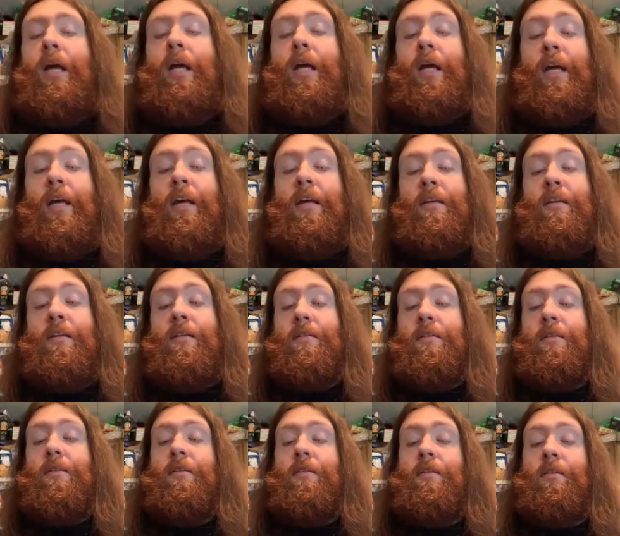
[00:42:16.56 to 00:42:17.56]

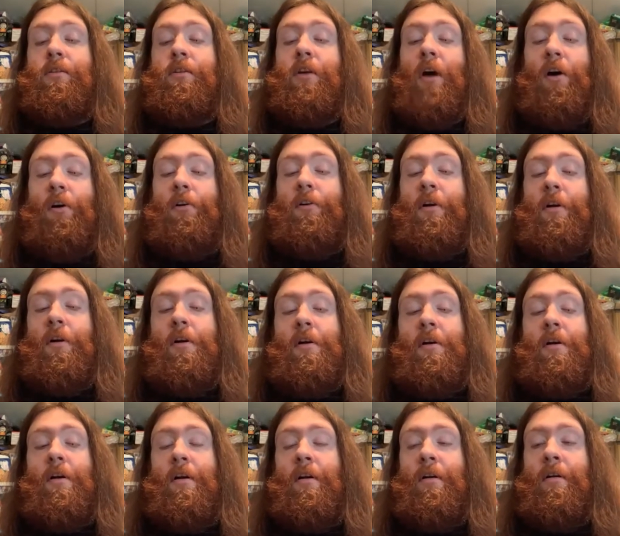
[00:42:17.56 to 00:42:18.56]
his daughter,
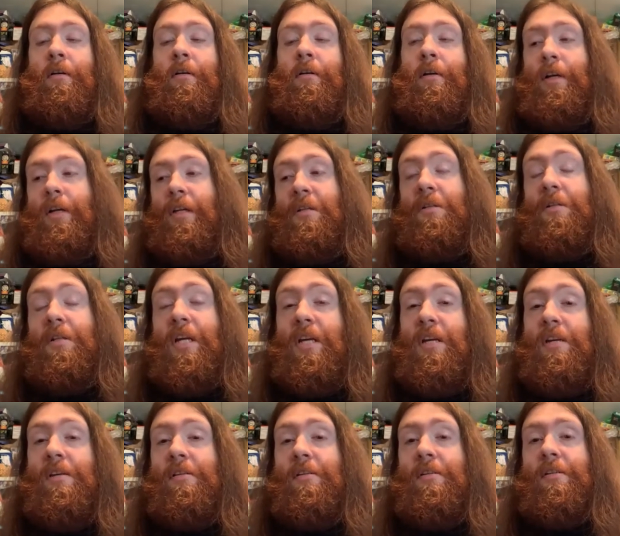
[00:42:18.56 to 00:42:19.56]

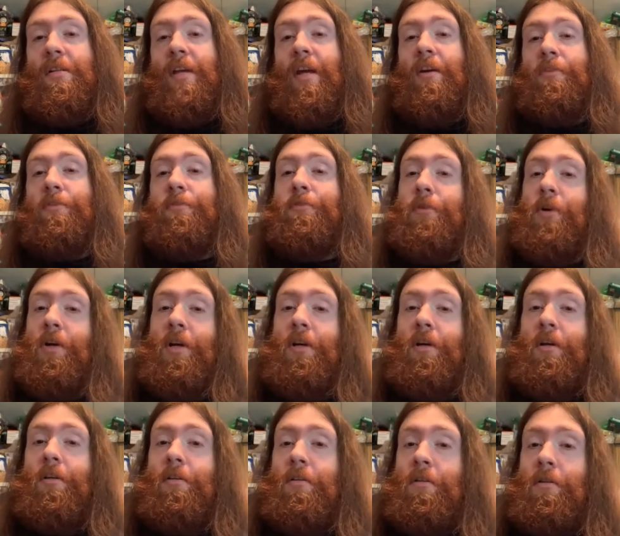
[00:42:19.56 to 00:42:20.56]
niece, and a
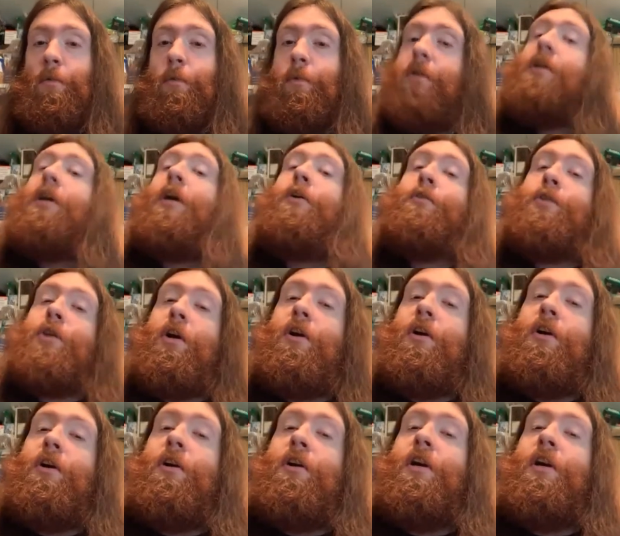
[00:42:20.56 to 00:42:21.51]
friend would go to her,